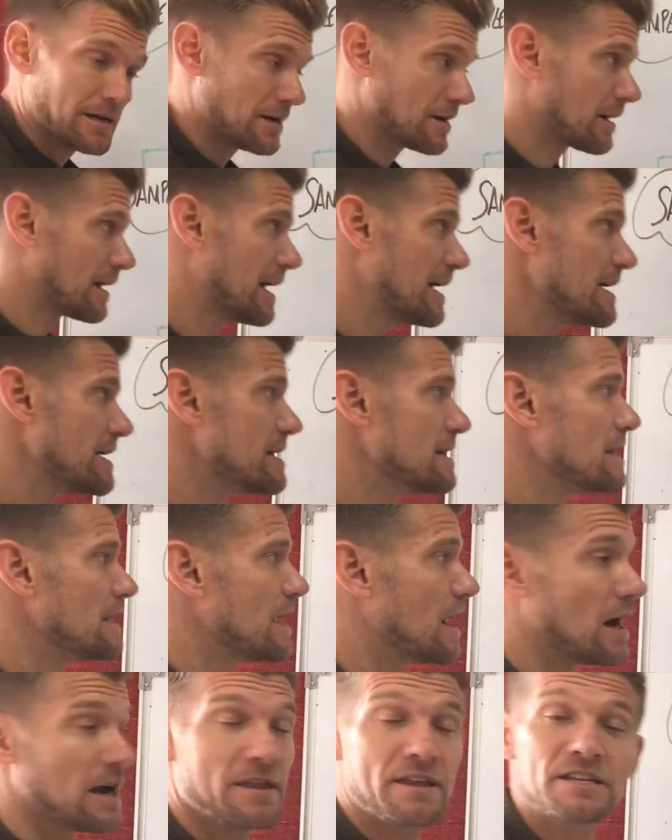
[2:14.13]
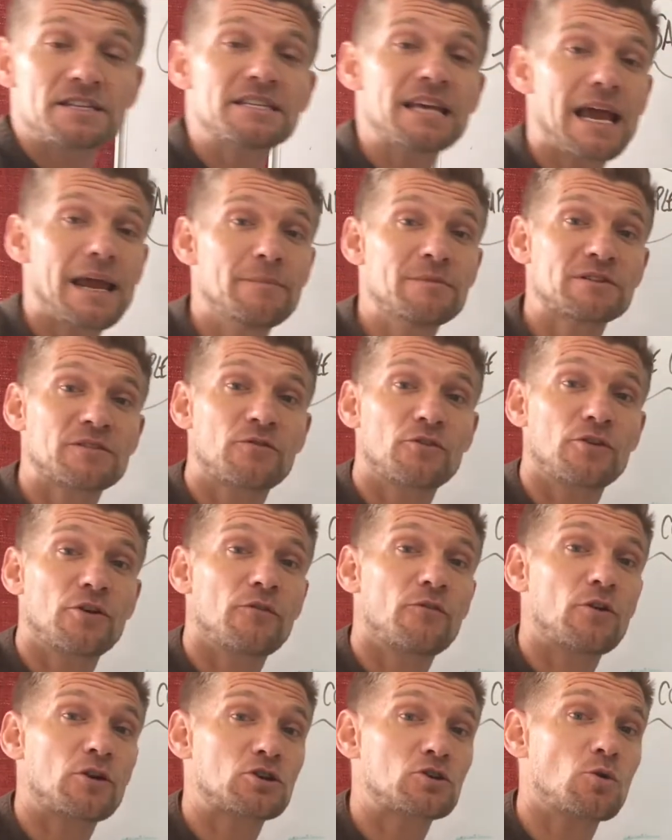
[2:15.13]
Okay? The same is for
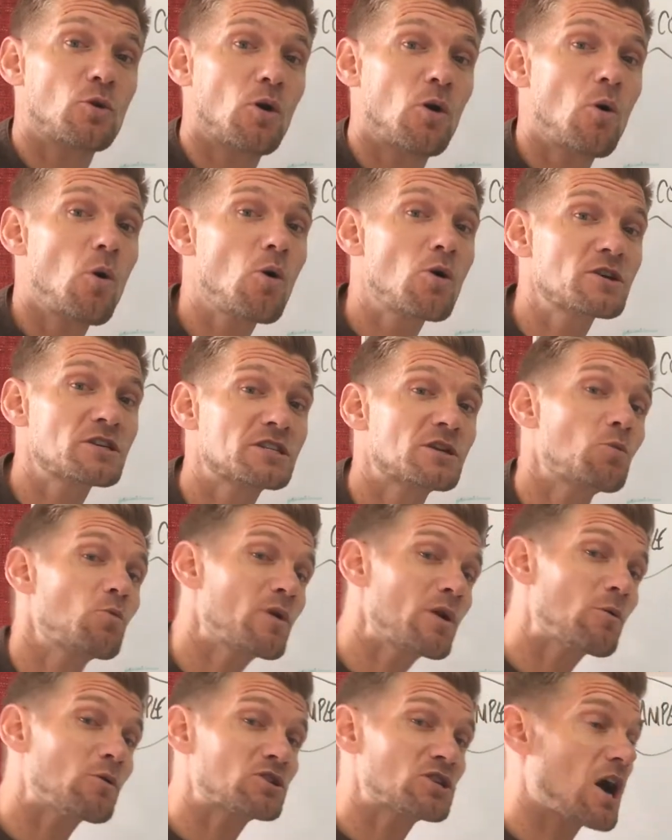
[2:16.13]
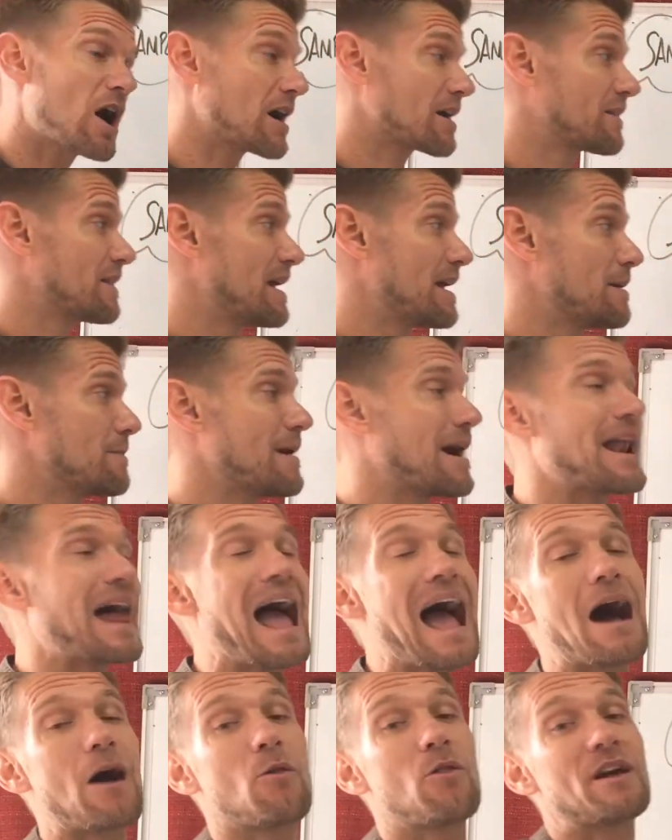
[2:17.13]
your virtual course. We will talk then about
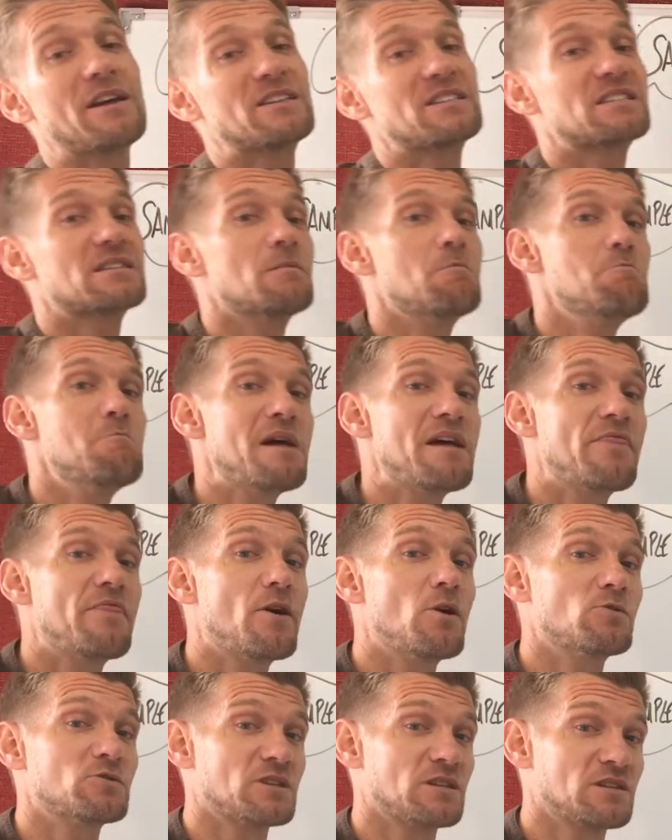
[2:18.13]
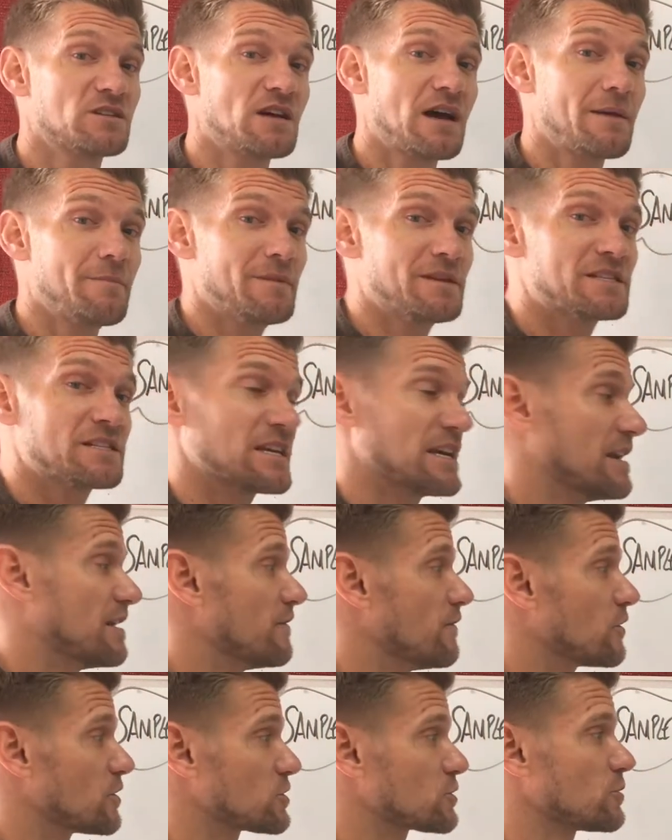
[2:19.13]
how they submit those assignments in
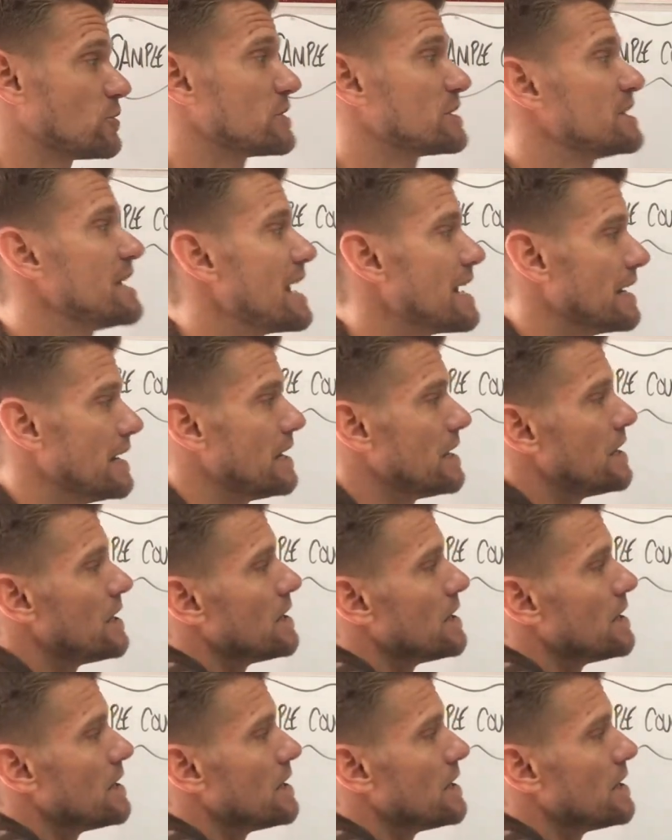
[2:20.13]
a virtual setting.